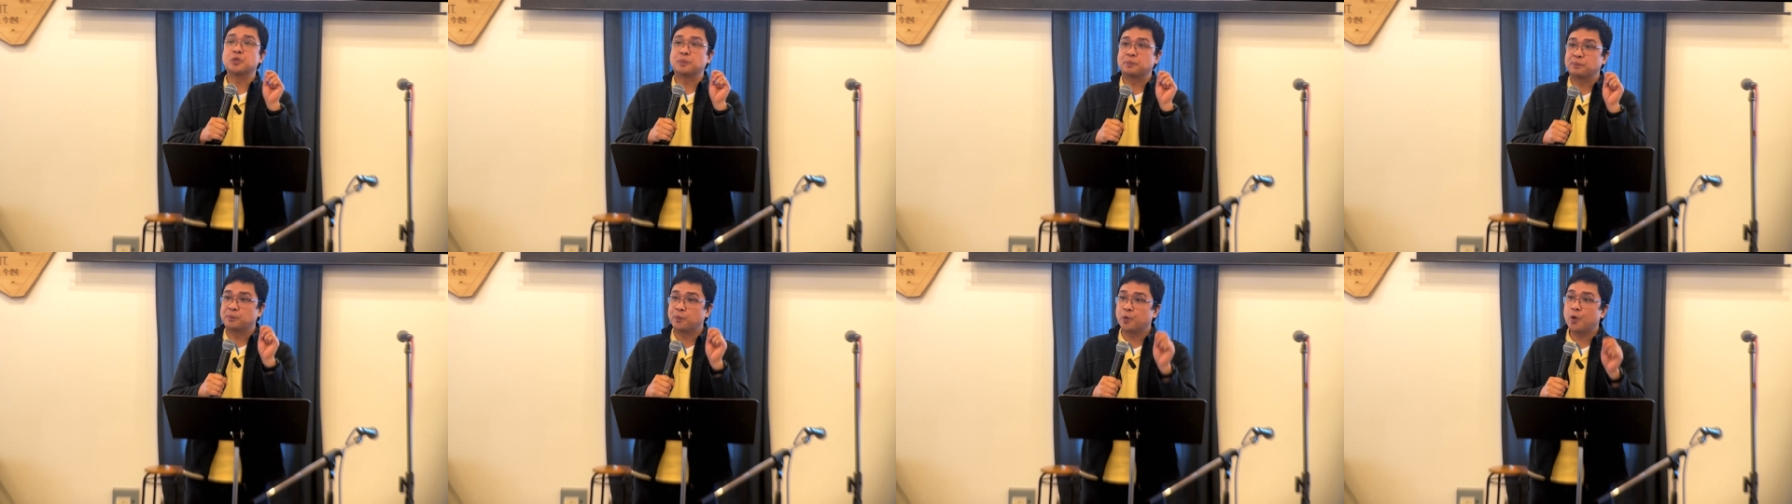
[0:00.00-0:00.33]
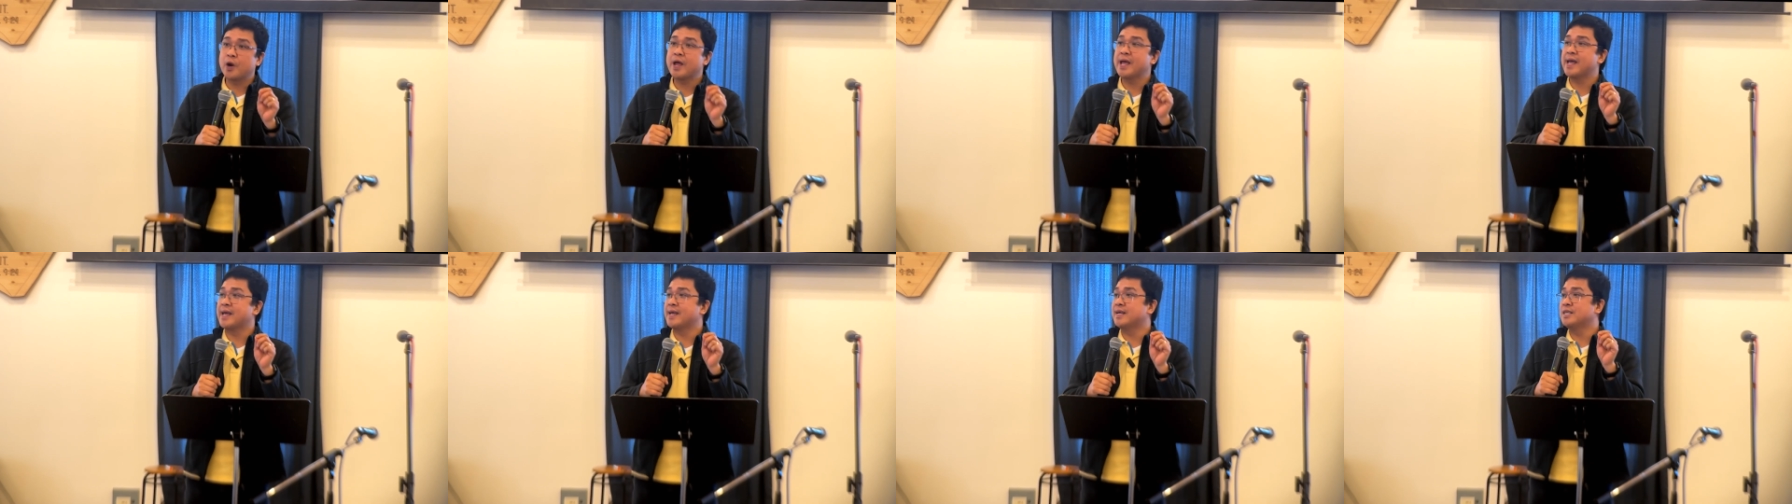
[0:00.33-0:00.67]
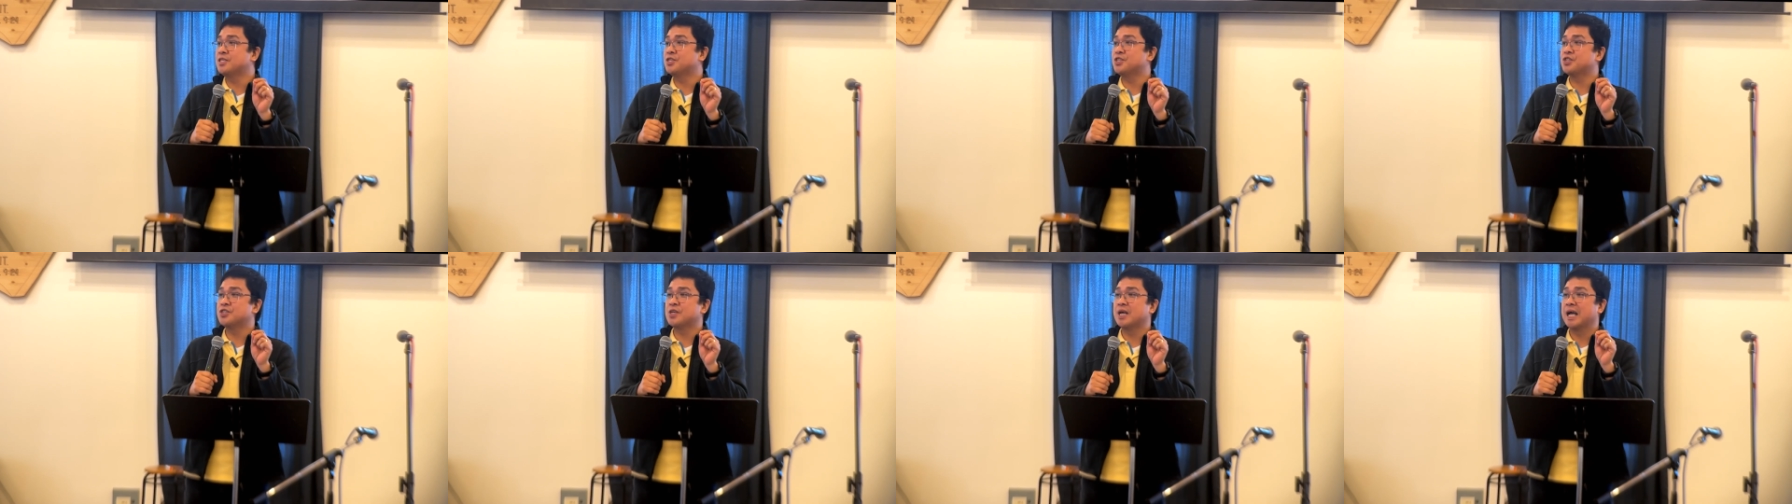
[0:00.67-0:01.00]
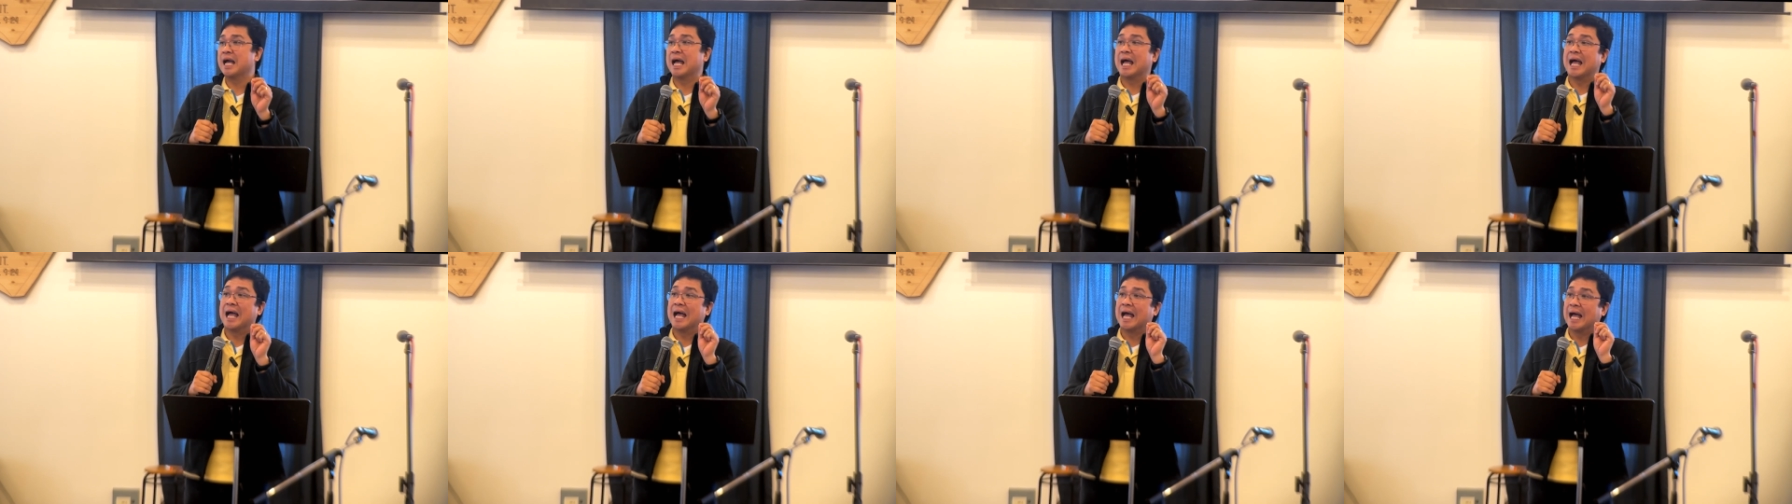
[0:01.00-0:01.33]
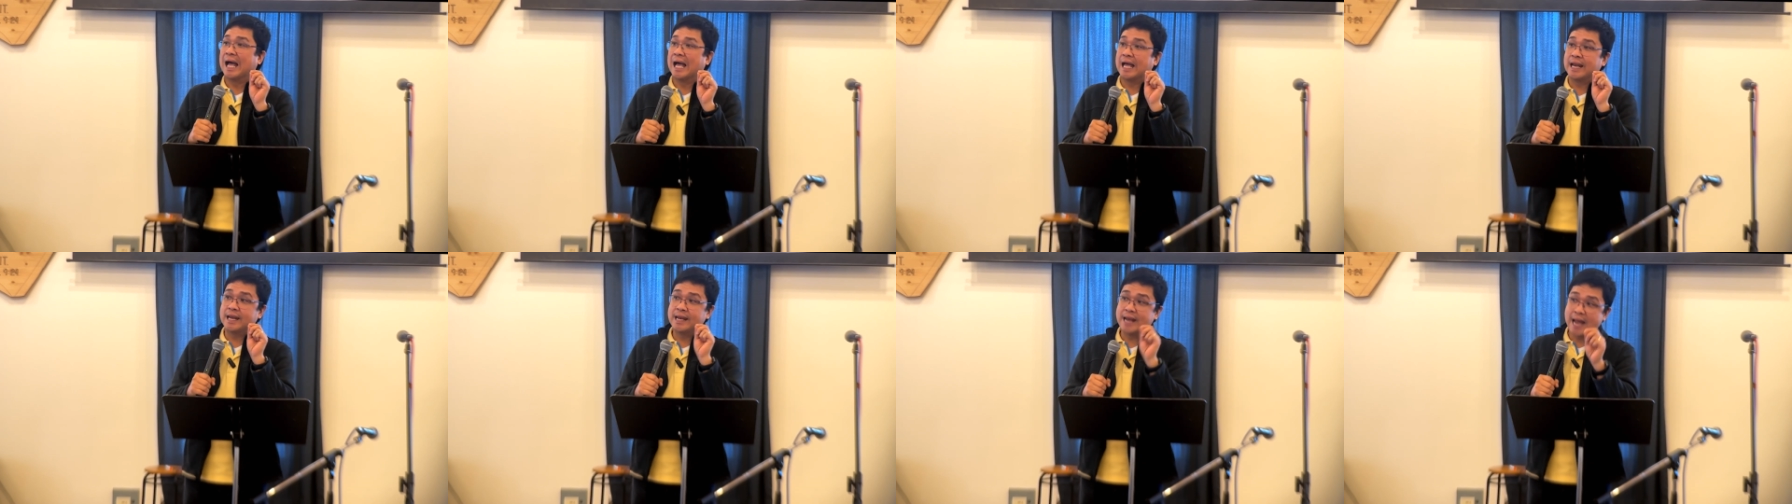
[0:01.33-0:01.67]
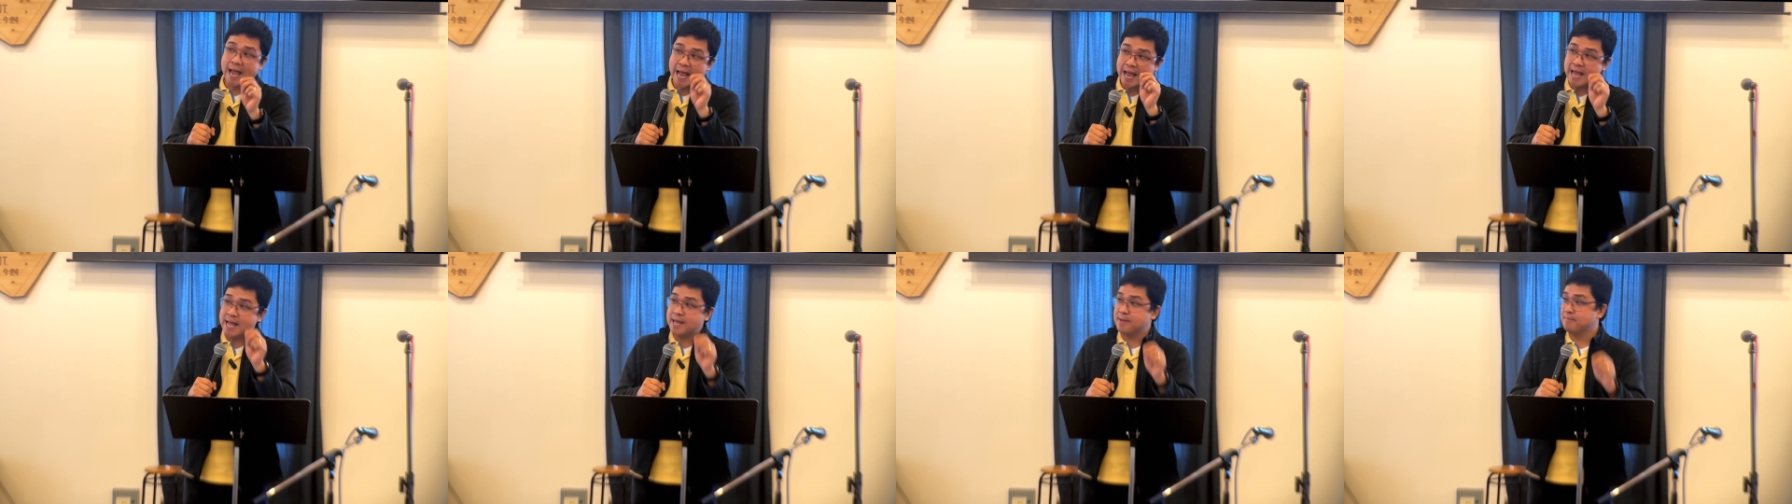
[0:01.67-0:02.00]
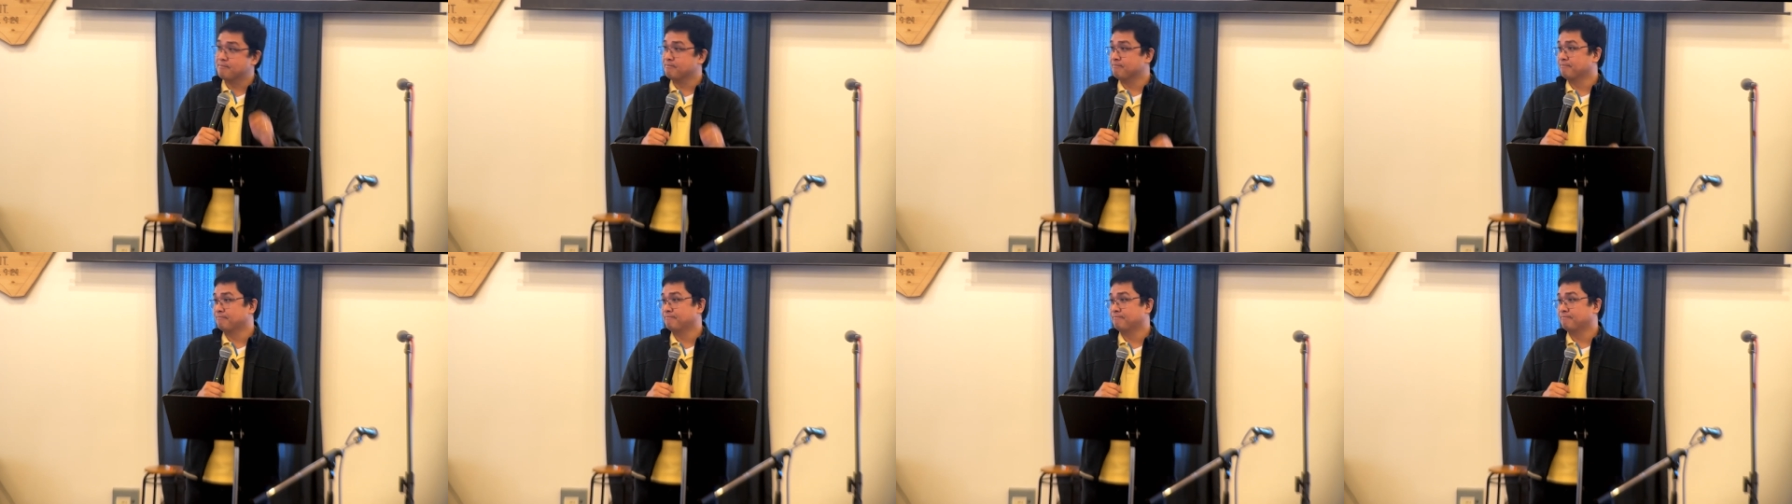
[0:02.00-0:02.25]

praise a name.